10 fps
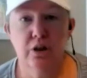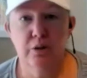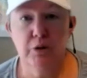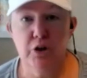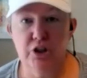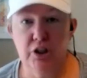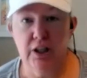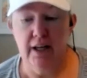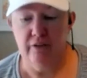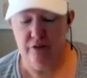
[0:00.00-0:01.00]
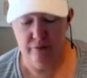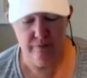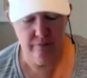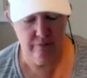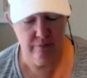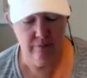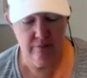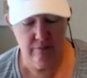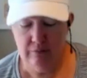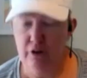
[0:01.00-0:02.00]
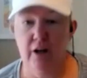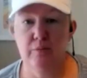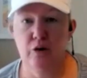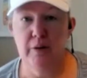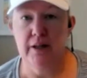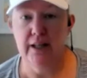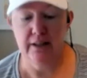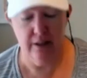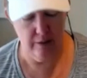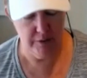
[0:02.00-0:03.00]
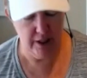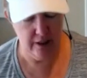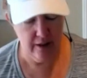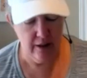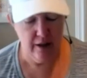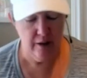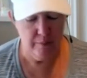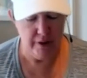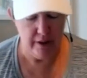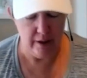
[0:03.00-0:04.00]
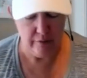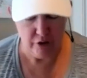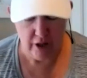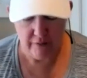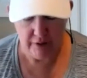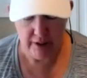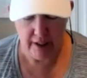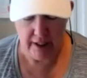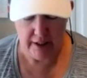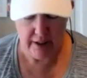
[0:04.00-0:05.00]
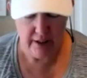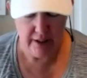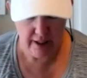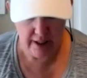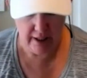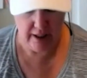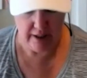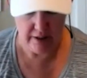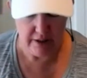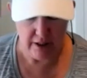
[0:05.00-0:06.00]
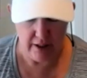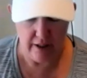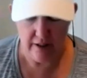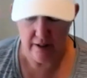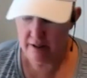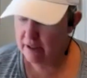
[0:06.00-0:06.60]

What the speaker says: lots going on in personal life. Get more about that in the update. But I was traveling again, and